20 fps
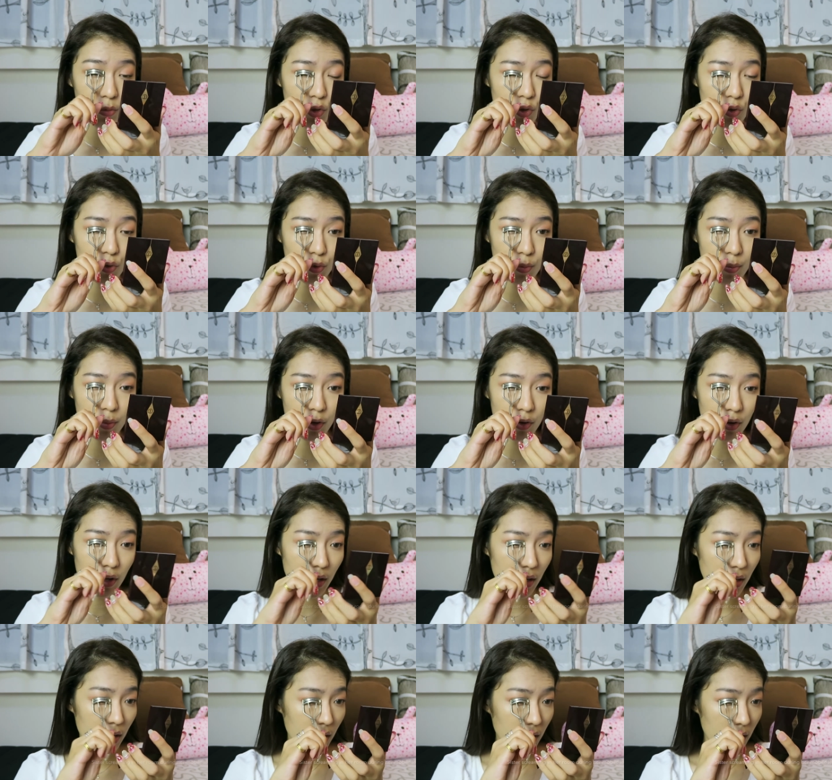Shu
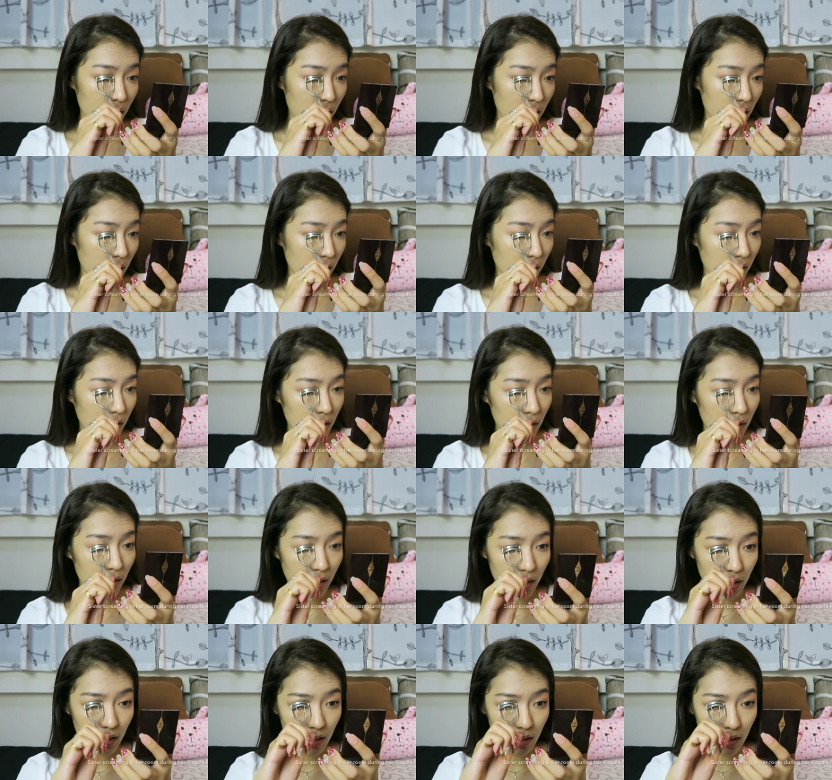Uemura. Kind of
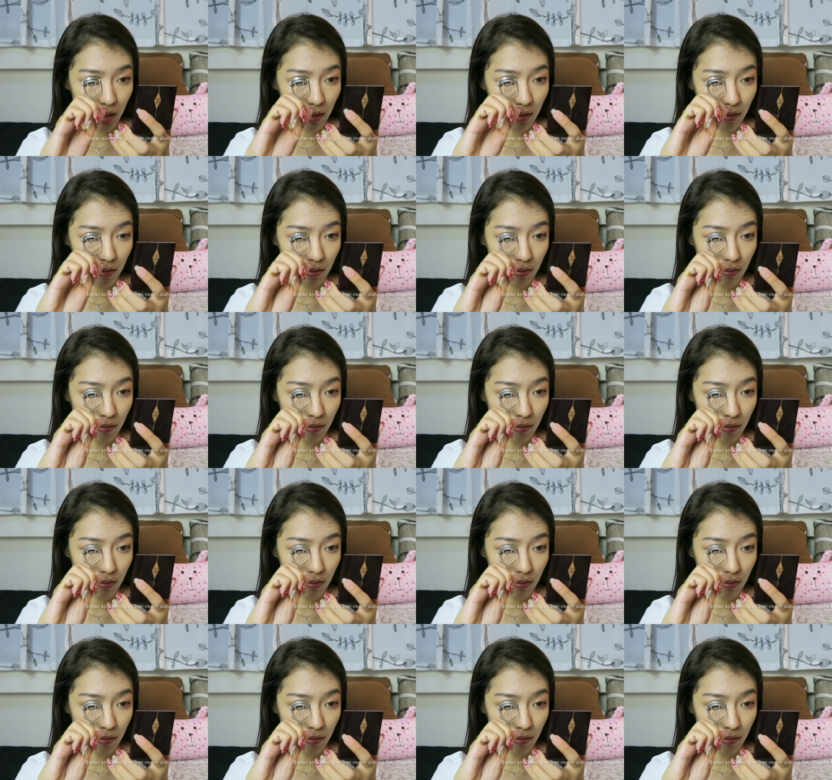like it,